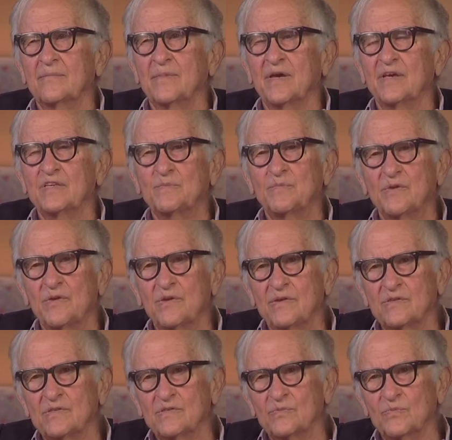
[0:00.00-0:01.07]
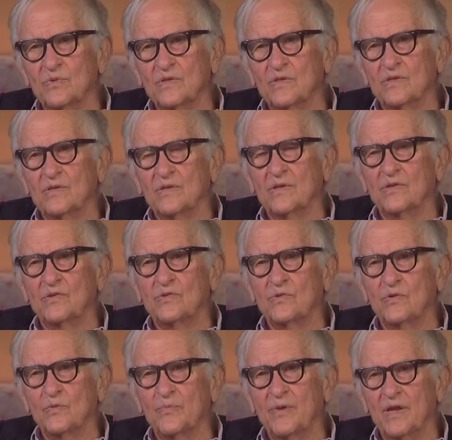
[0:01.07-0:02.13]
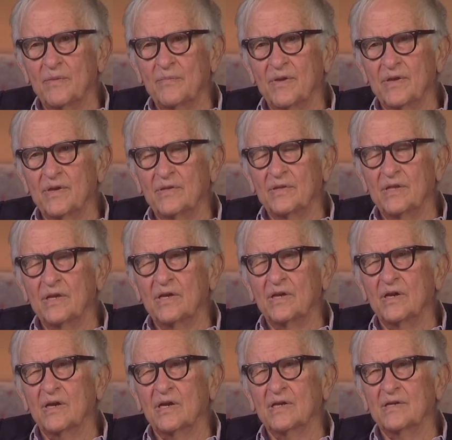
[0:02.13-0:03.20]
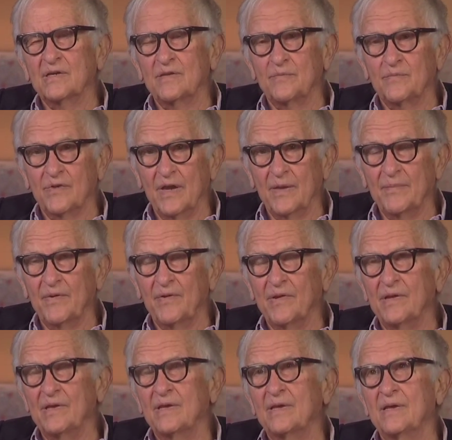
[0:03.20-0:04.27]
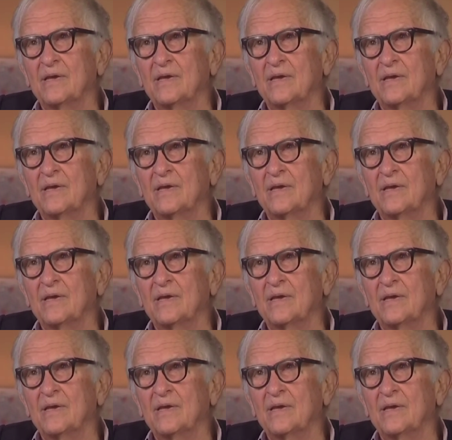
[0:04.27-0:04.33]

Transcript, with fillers: my experience with uh, Drew Pennebaker and Leacock in primary,